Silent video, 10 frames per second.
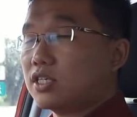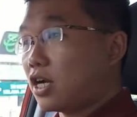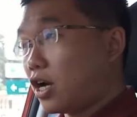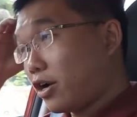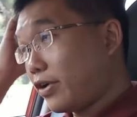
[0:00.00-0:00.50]

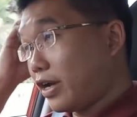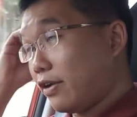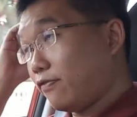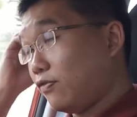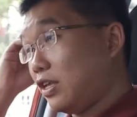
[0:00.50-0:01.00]
car, right,
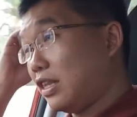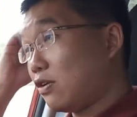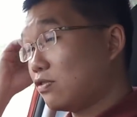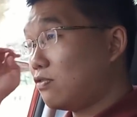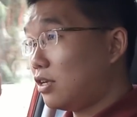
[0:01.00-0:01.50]
at
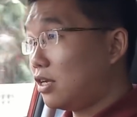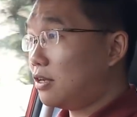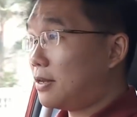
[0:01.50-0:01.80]
50,000 ringgit,